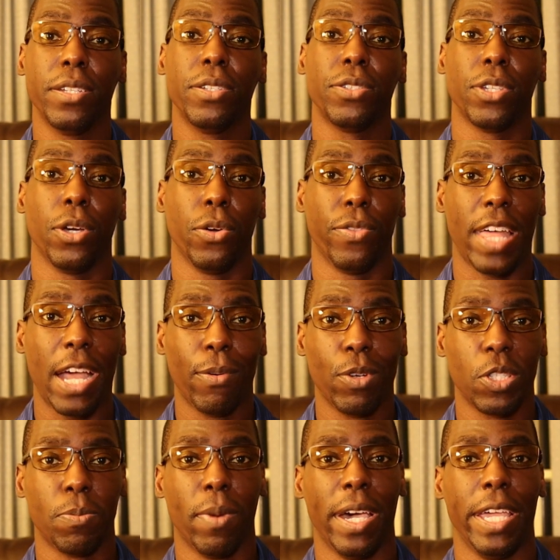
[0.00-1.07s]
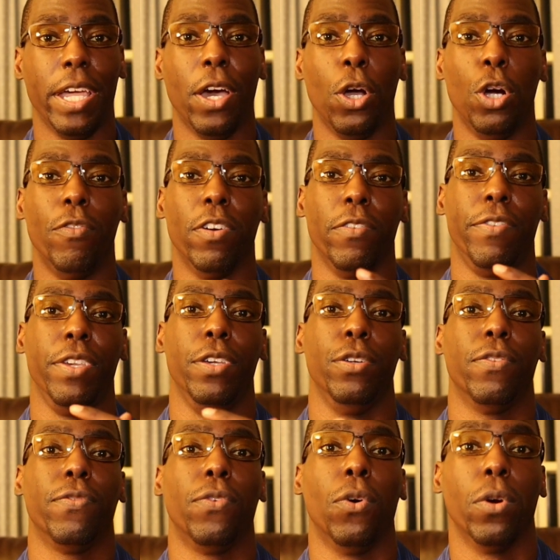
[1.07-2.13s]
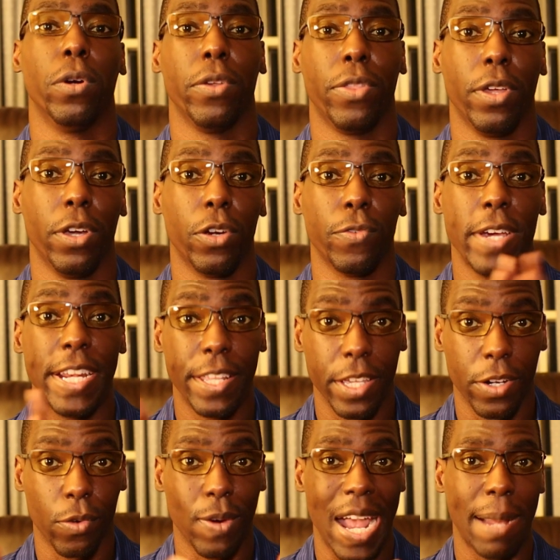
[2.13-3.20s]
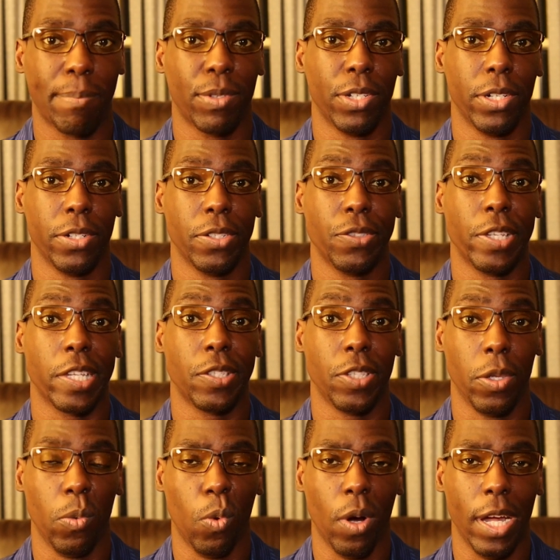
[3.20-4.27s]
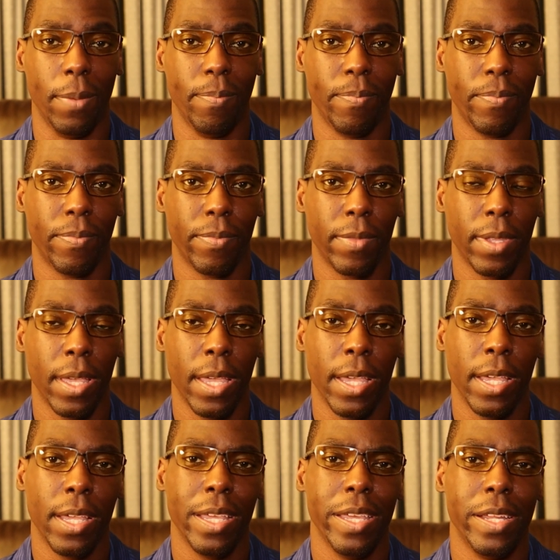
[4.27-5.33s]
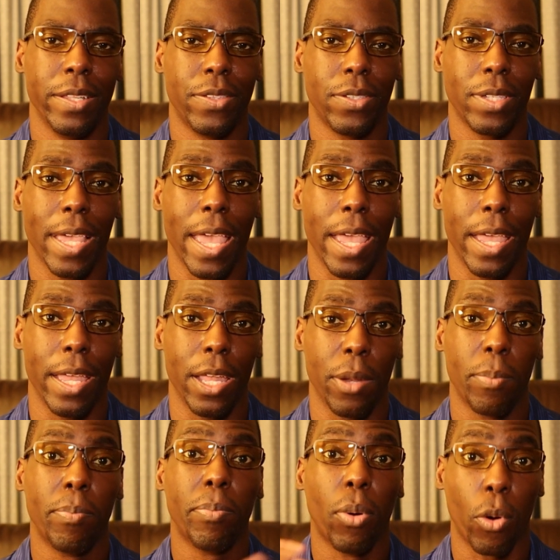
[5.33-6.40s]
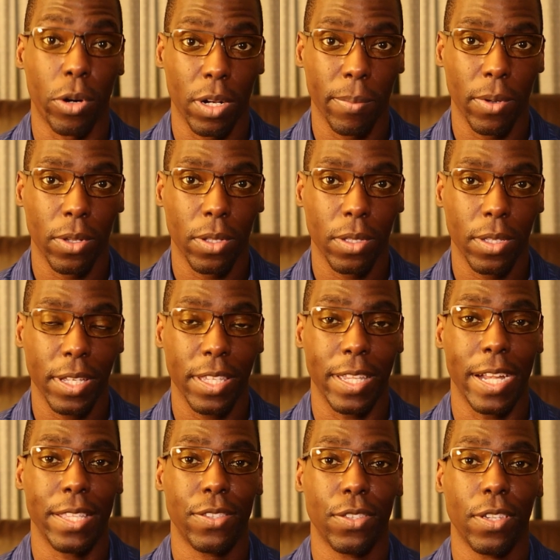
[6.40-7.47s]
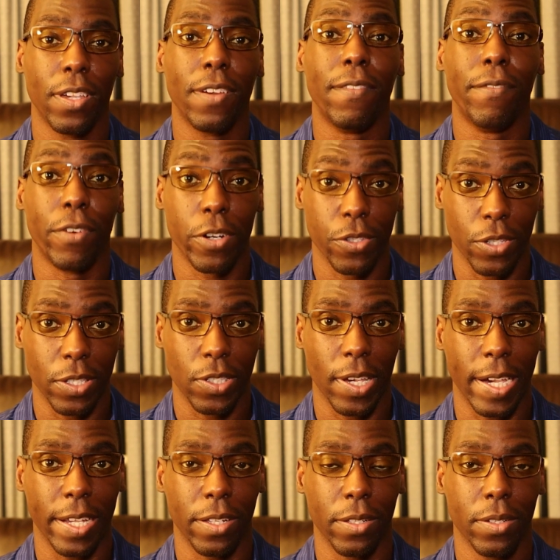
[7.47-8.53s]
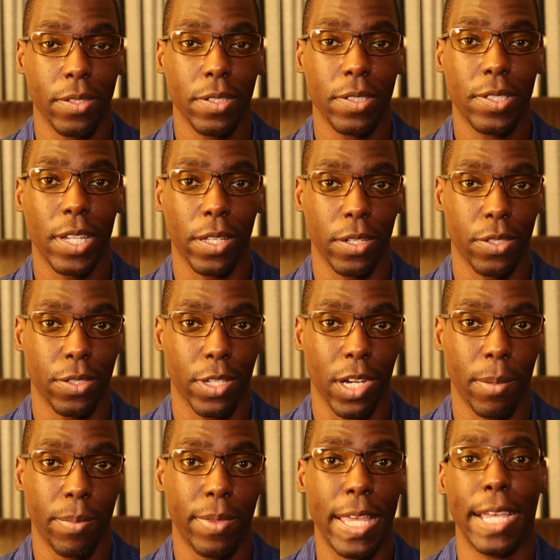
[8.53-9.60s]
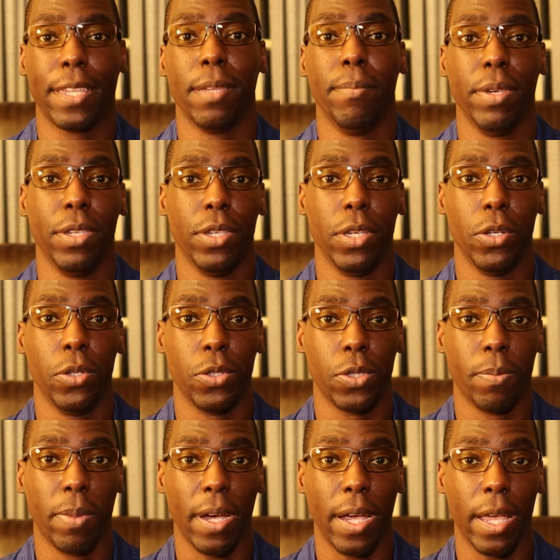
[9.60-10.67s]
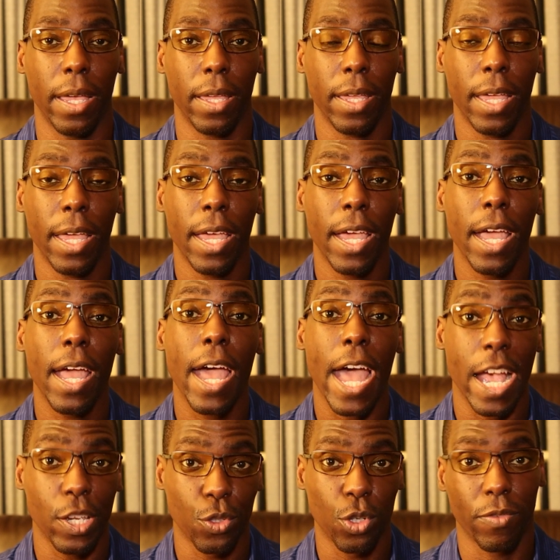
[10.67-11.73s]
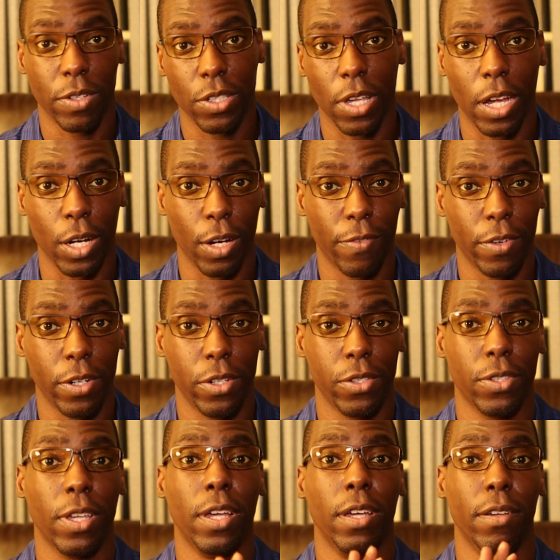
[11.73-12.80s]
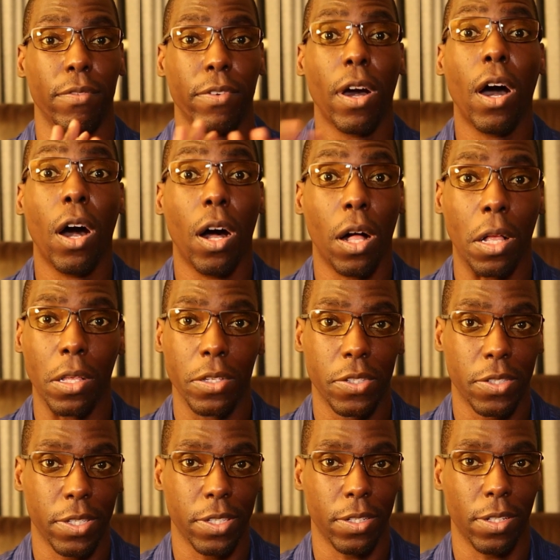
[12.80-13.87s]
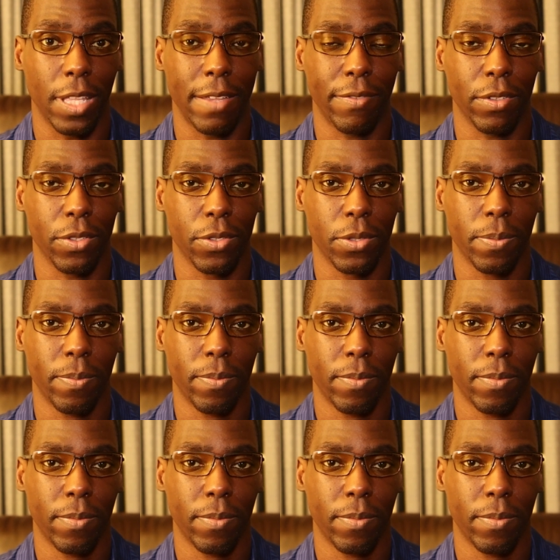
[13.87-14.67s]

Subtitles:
So that was my overview for the Radian RAPTOR 61. It's a portable yet versatile telescope that can be used by astrophotographers of all skill levels.